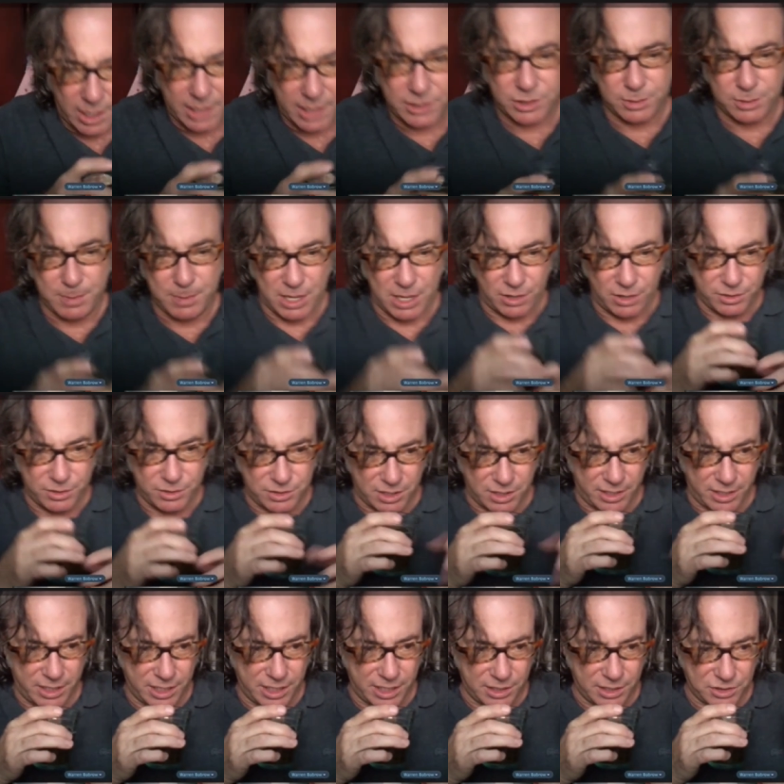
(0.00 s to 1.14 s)
I smell is
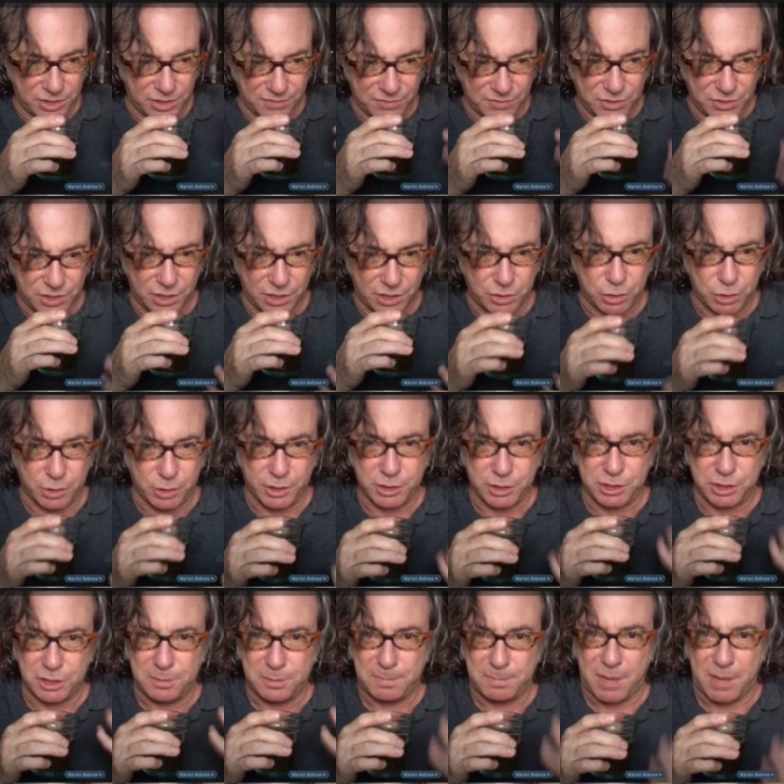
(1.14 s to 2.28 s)
hints of
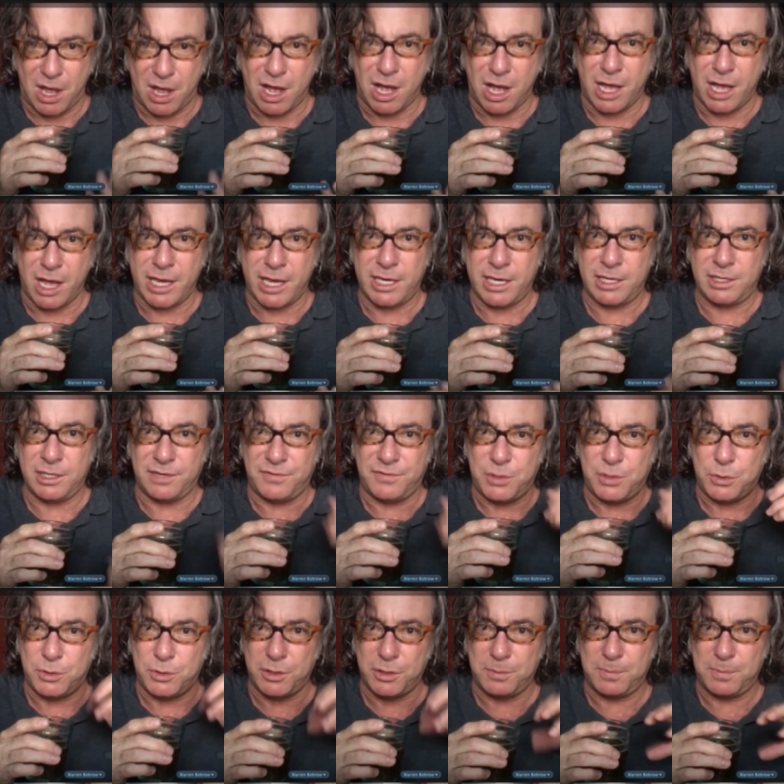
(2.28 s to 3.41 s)
citrus and pine. If
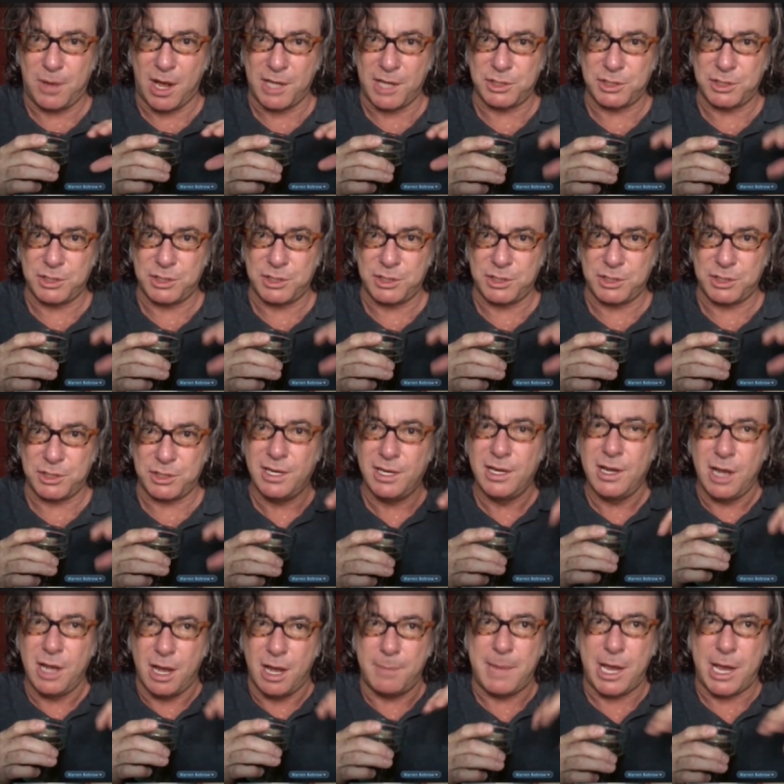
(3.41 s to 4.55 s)
you could possibly
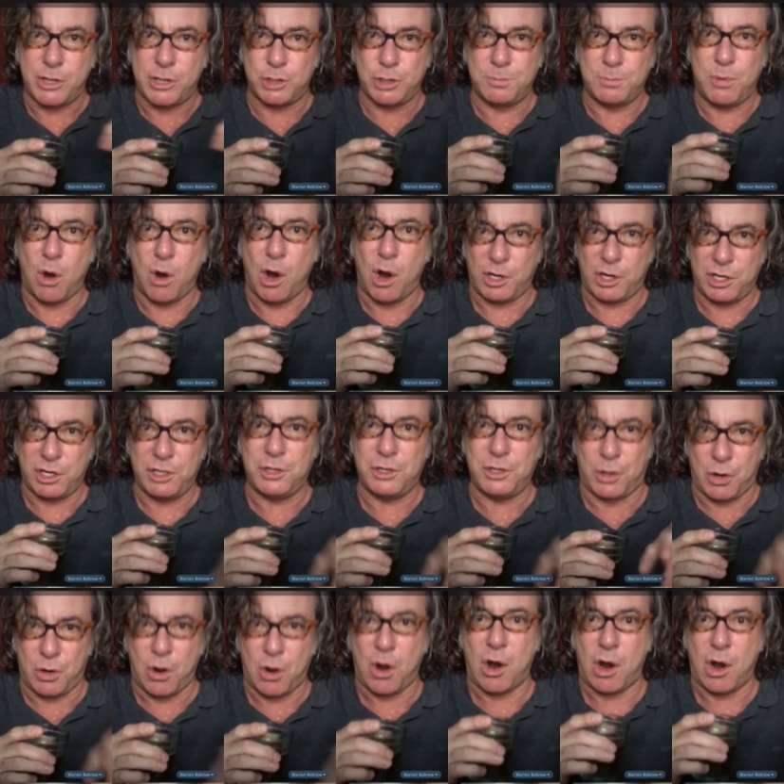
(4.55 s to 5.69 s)
imagine parking
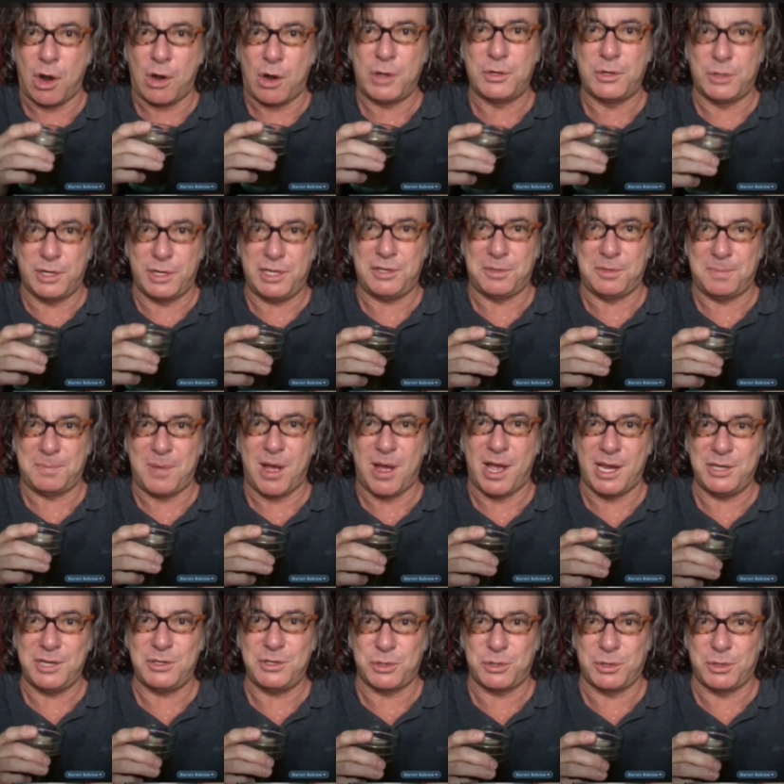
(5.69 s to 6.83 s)
your car underneath a
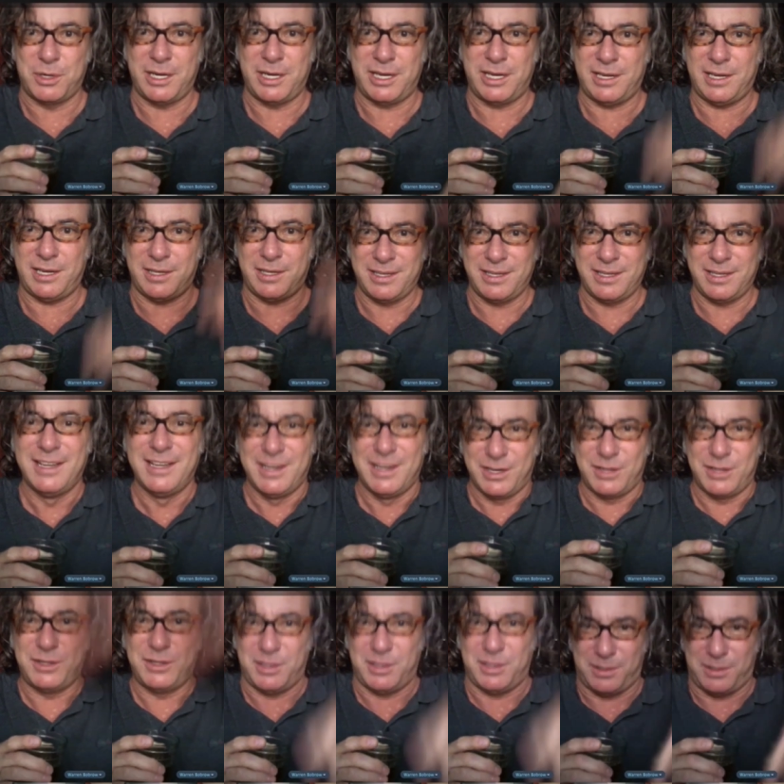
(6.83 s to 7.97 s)
pine tree and
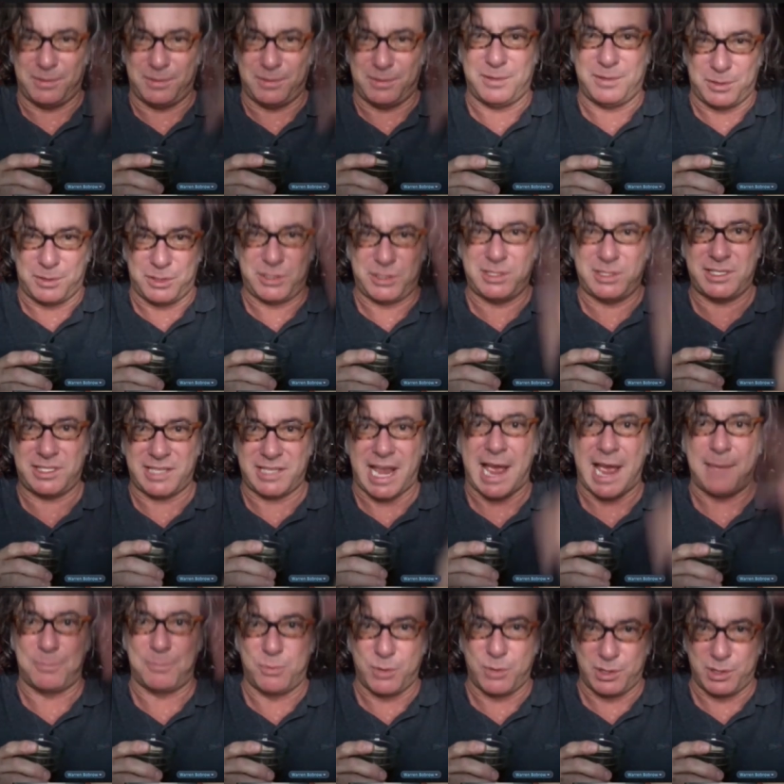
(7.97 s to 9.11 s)
the
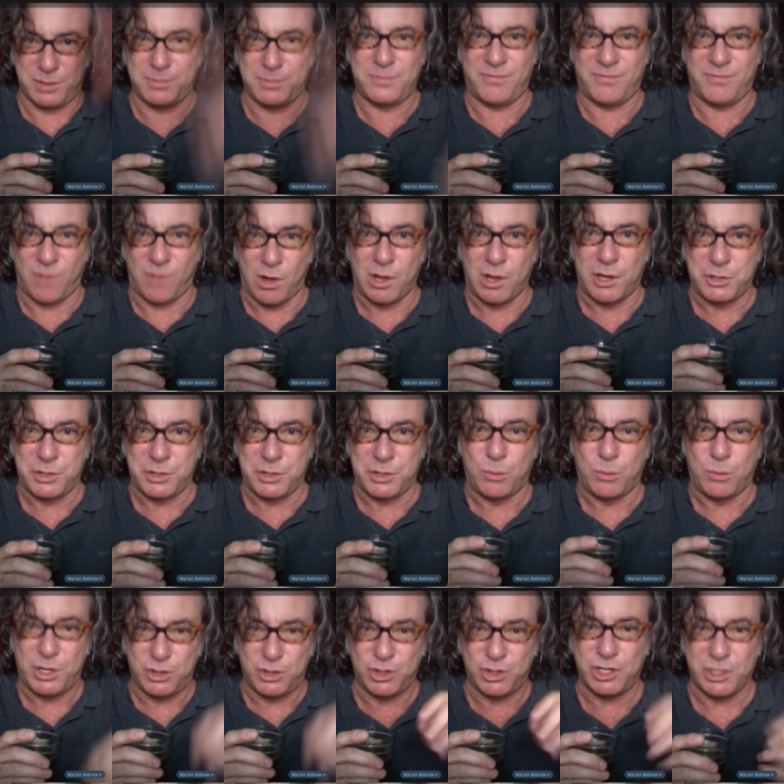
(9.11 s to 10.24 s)
sap would fall on your
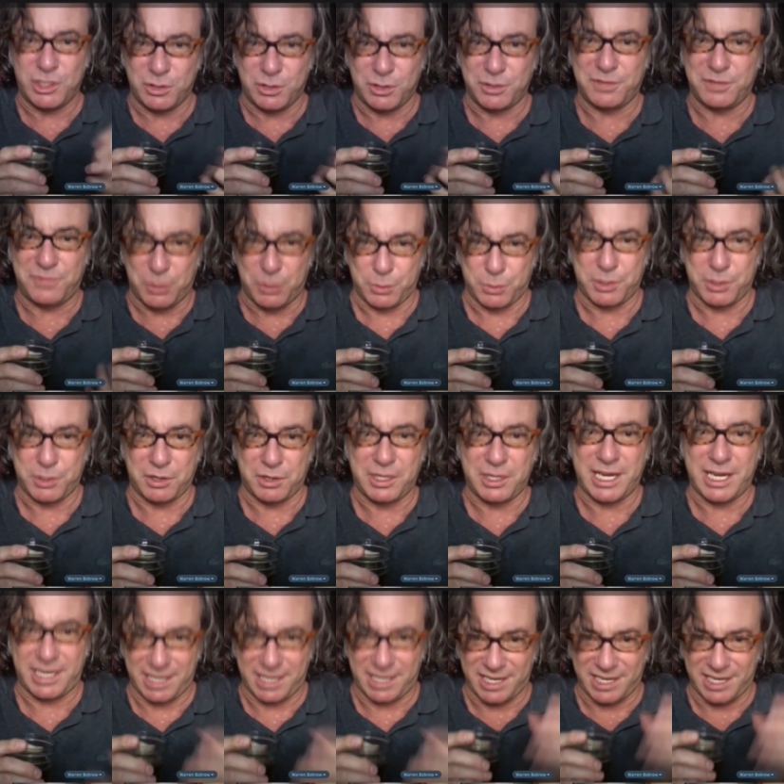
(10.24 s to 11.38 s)
windshield. If you were to
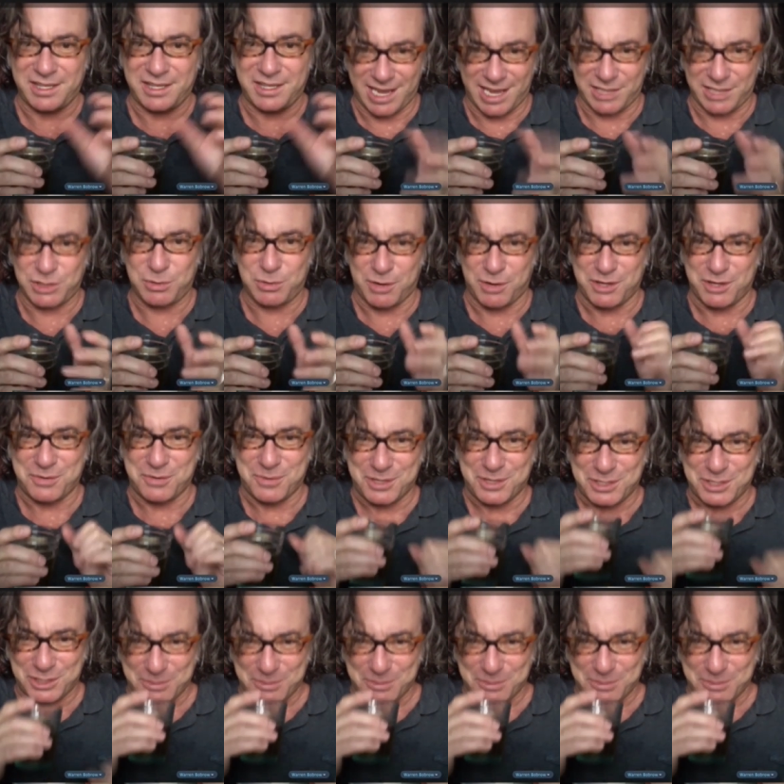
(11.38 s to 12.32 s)
lick it, that's what it would